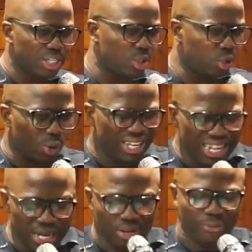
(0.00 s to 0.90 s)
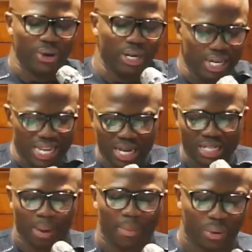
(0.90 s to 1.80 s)
not ease, feeling ease
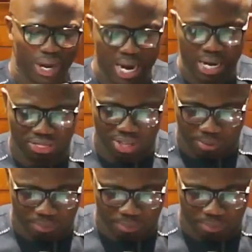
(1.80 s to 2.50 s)
about anything,